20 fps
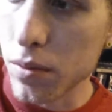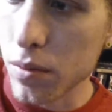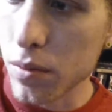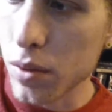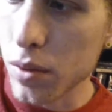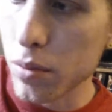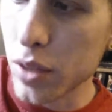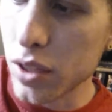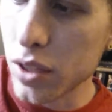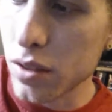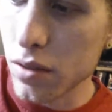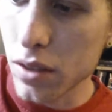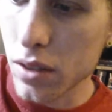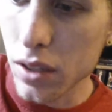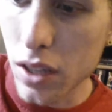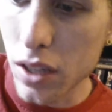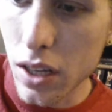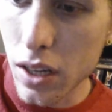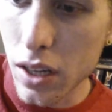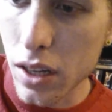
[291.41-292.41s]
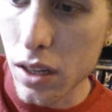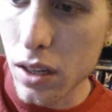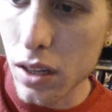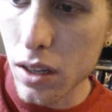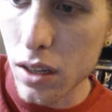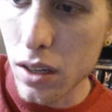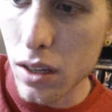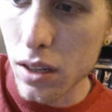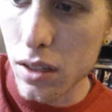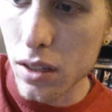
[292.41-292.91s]
We'll be doing that
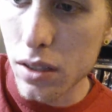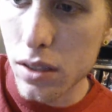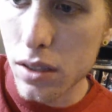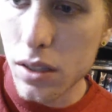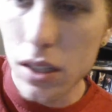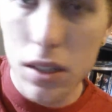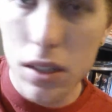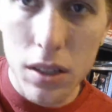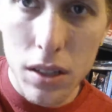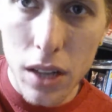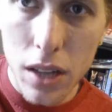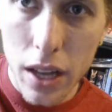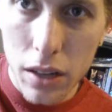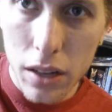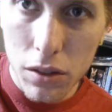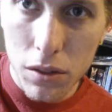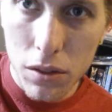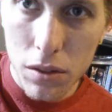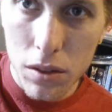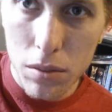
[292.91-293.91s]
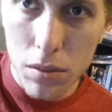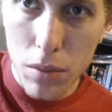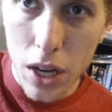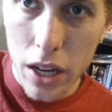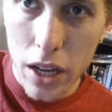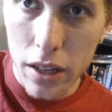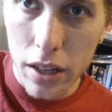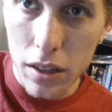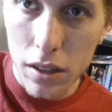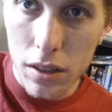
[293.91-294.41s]
in D natural
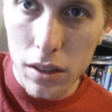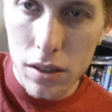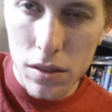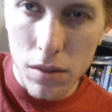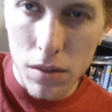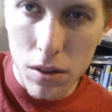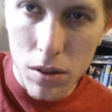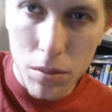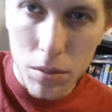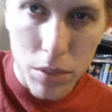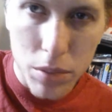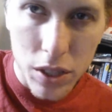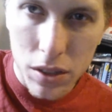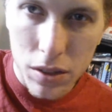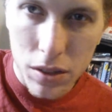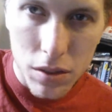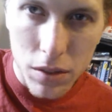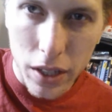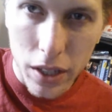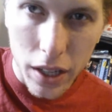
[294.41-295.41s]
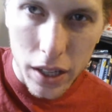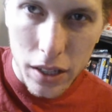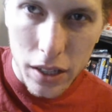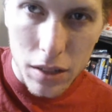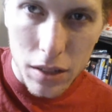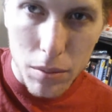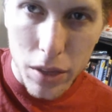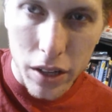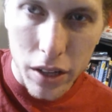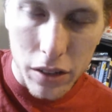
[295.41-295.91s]
minor, so we won't be doing any
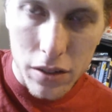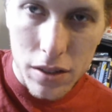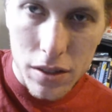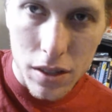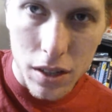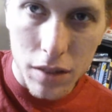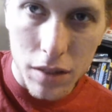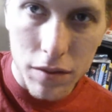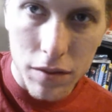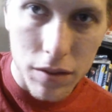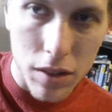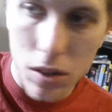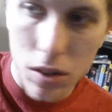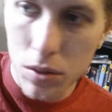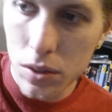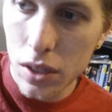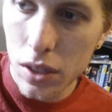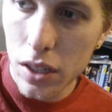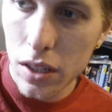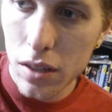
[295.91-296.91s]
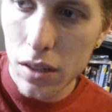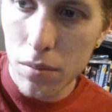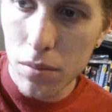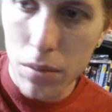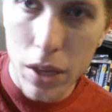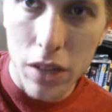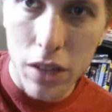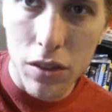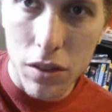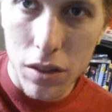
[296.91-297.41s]
diminished stuff. Only
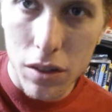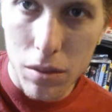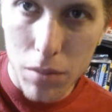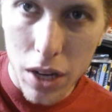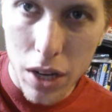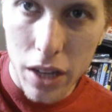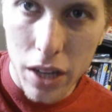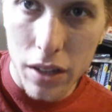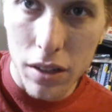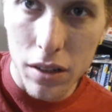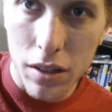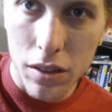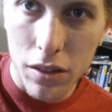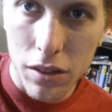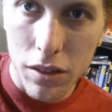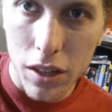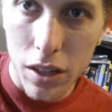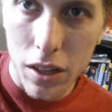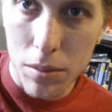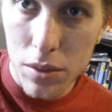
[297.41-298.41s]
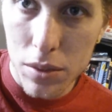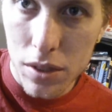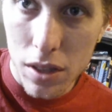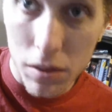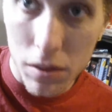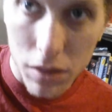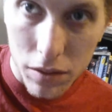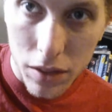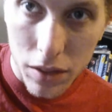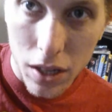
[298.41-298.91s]
major and minor shapes
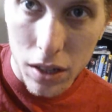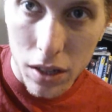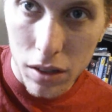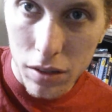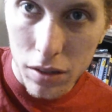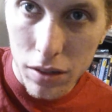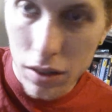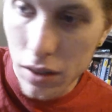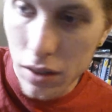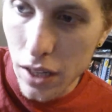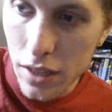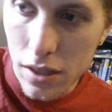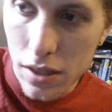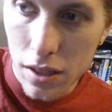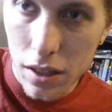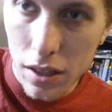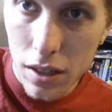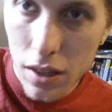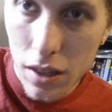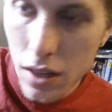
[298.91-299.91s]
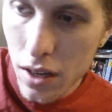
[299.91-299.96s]
that we've gone over. That's it.